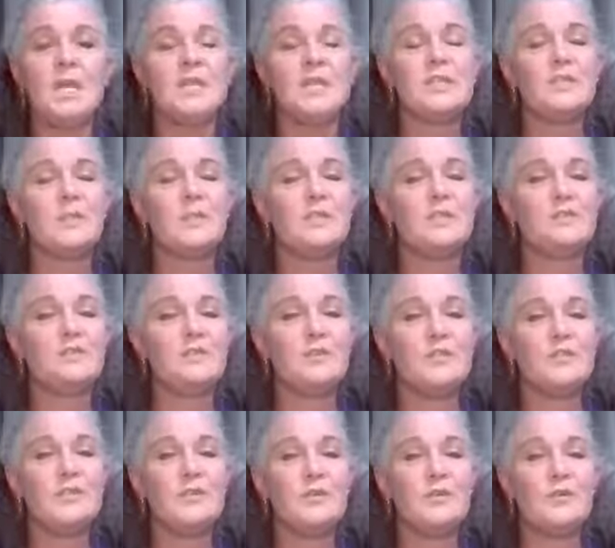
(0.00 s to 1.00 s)

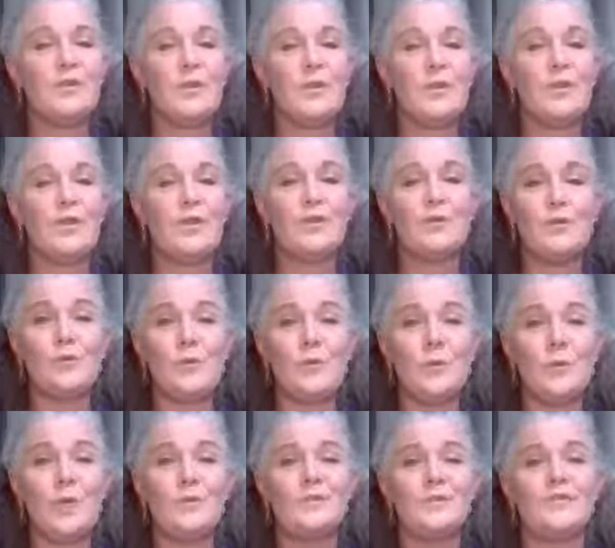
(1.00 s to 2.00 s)
specifically for the full
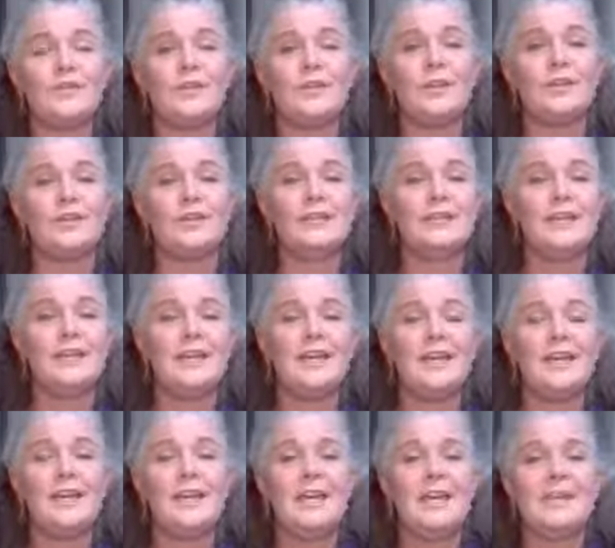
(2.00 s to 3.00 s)
moon. So
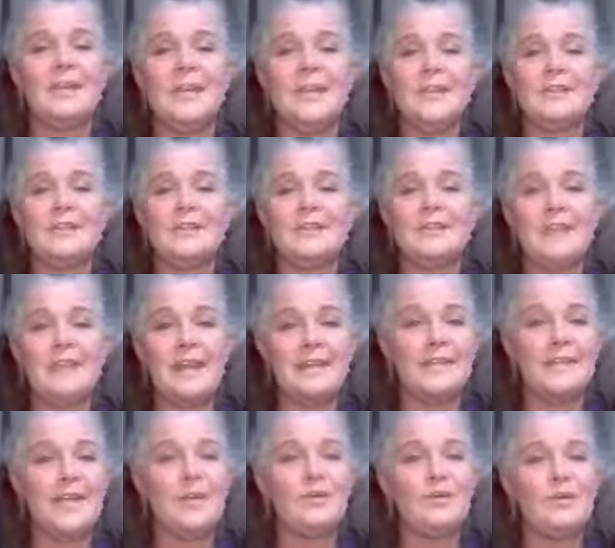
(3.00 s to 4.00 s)
next
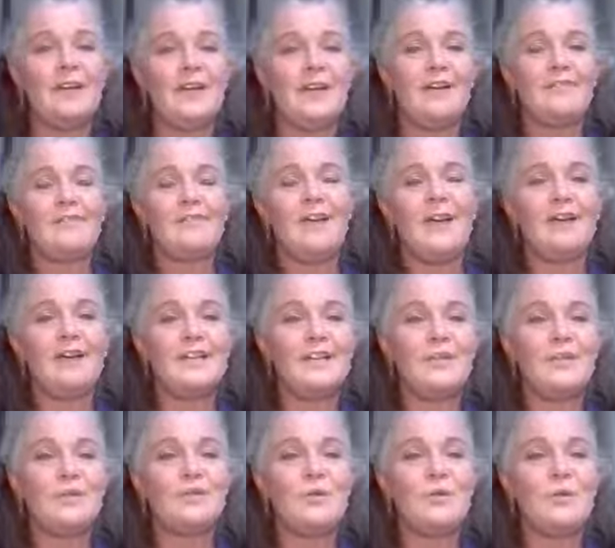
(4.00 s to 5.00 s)
Sunday we have our
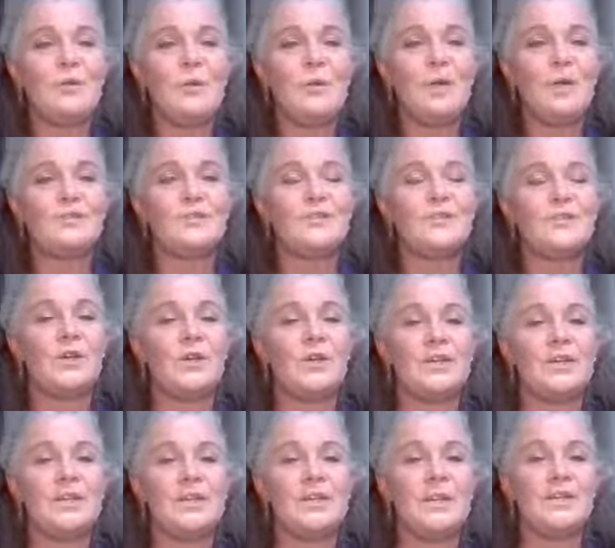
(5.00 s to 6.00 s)
next full moon,
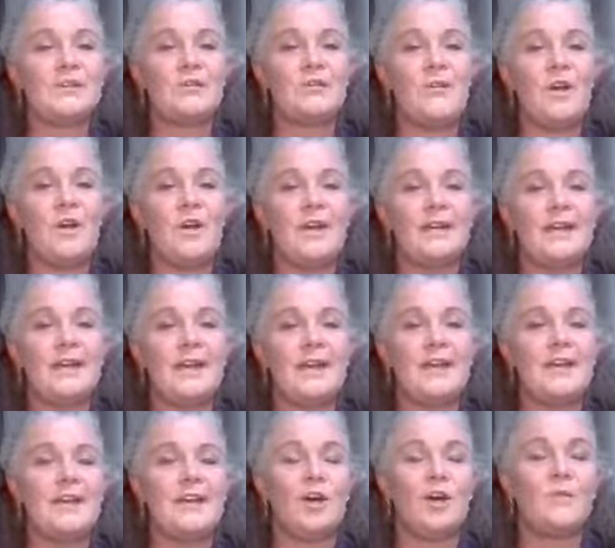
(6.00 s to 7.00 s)
so next
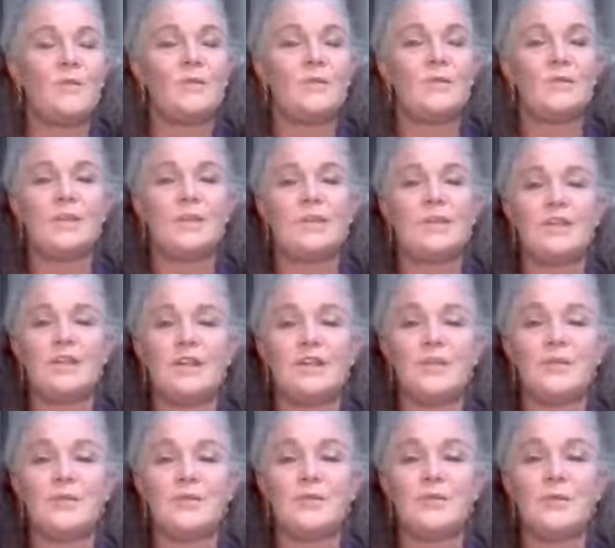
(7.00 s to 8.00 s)
Friday I'll be doing
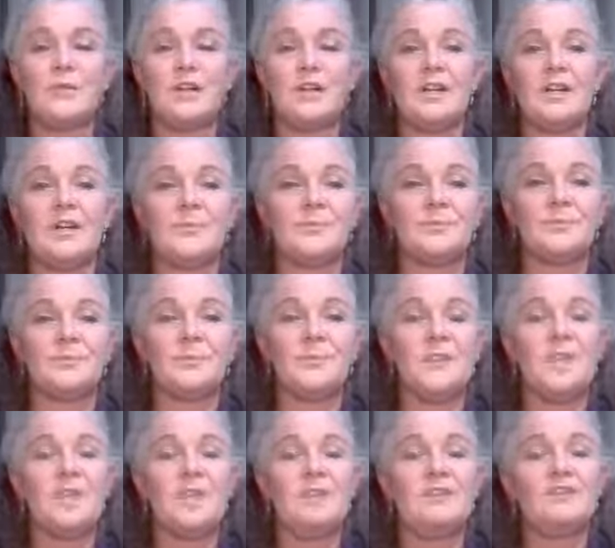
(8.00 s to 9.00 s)
another
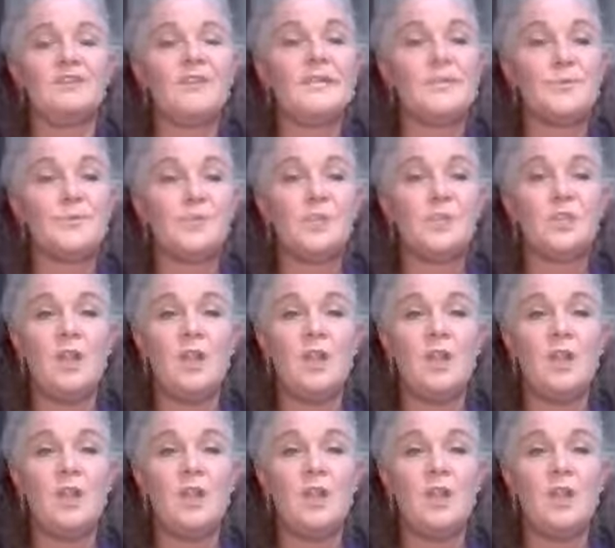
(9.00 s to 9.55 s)
Facebook